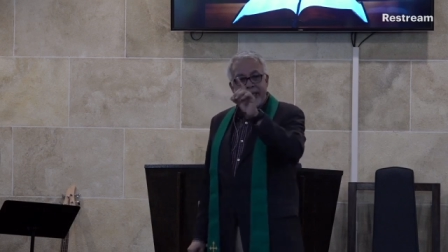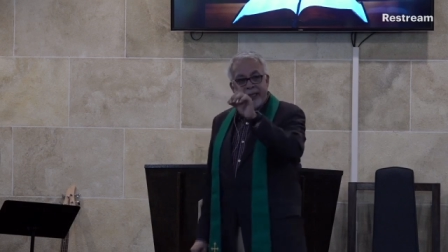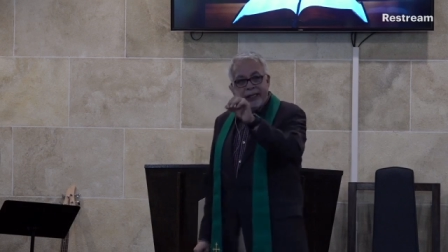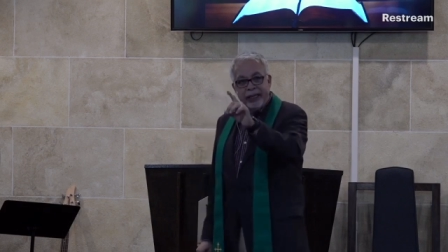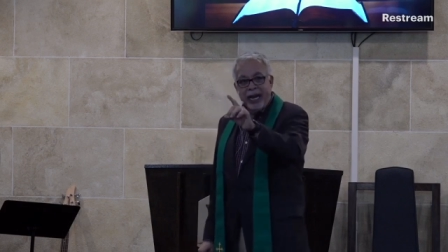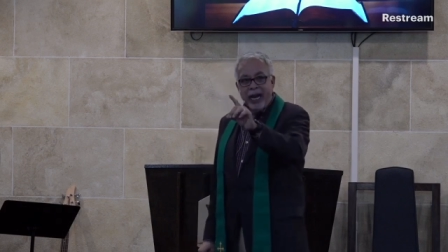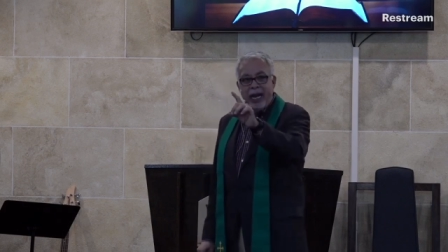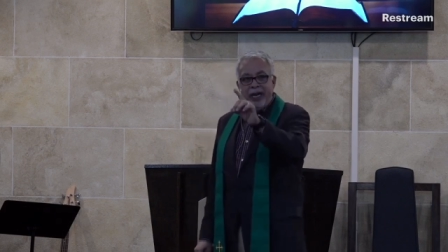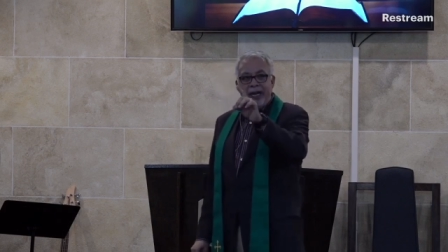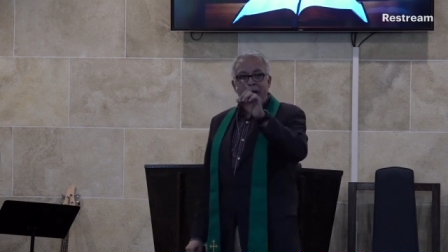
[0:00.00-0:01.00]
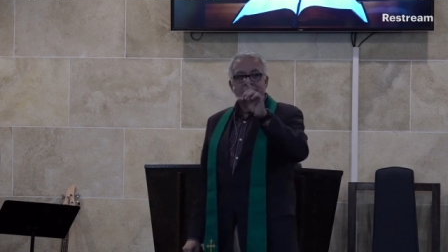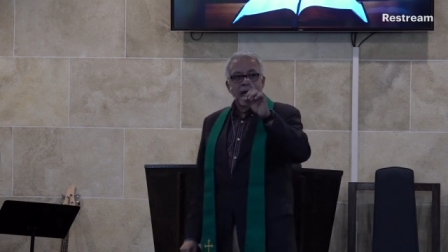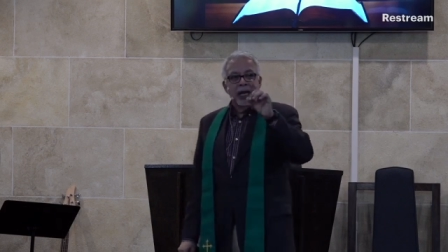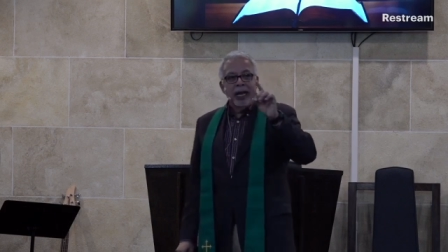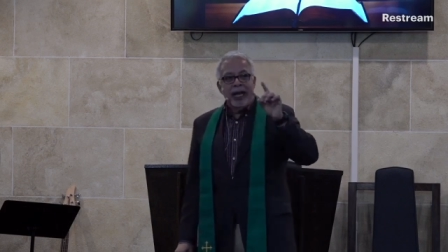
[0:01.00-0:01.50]
to God,
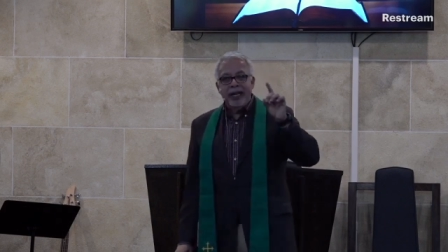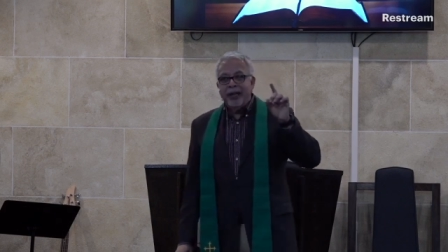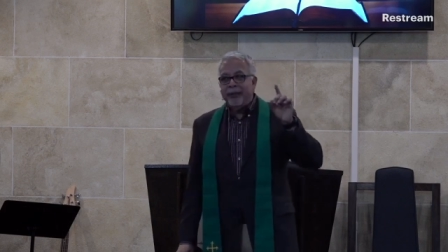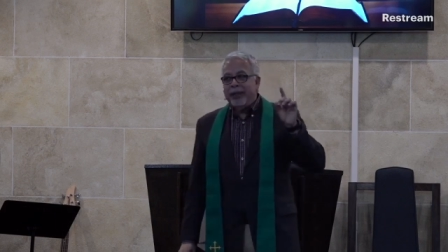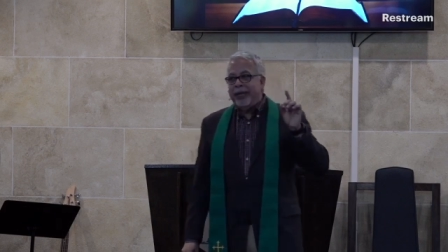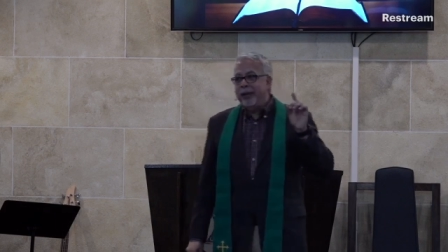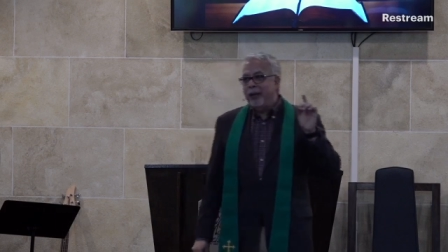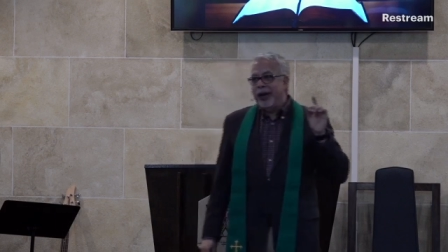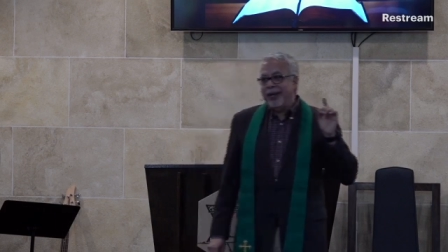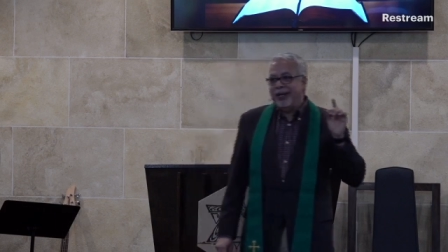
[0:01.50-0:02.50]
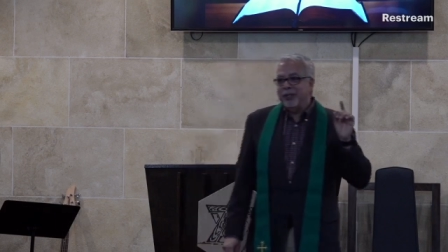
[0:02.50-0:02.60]
and then be what?